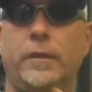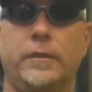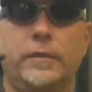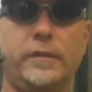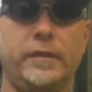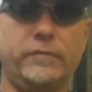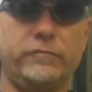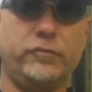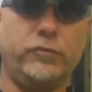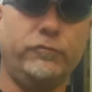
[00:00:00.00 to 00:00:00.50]

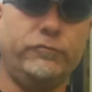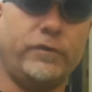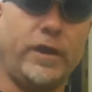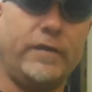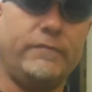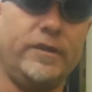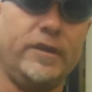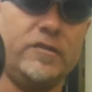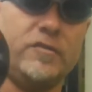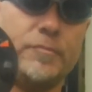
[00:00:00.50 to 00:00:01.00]
they have 2
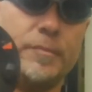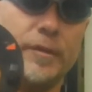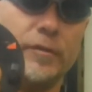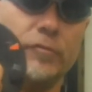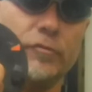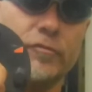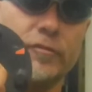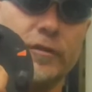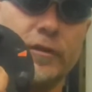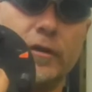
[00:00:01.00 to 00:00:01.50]
5/8
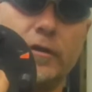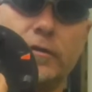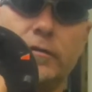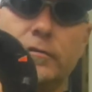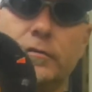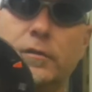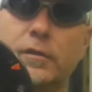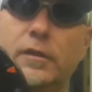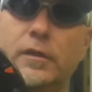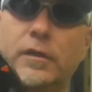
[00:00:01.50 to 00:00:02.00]
spindles in there.
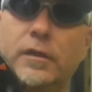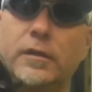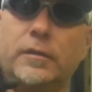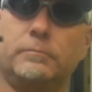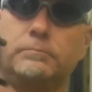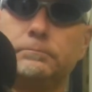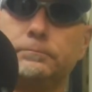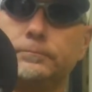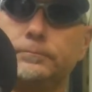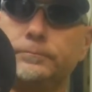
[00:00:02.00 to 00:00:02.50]

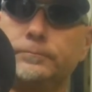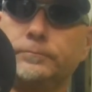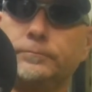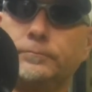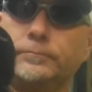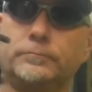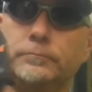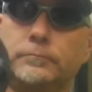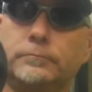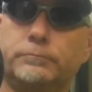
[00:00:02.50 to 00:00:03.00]

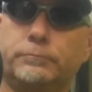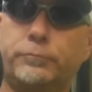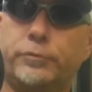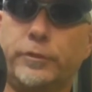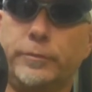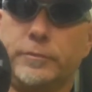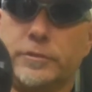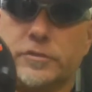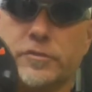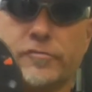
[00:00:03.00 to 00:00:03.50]

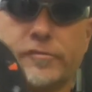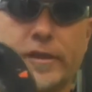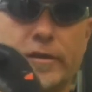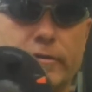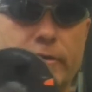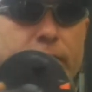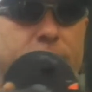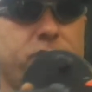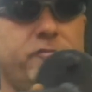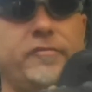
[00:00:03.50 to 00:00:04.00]
Pretty much a
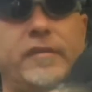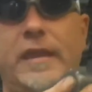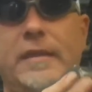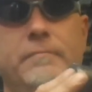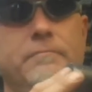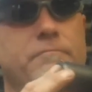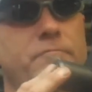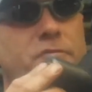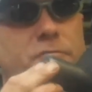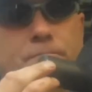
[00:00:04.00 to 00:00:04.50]
standard,
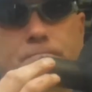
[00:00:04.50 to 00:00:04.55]
same,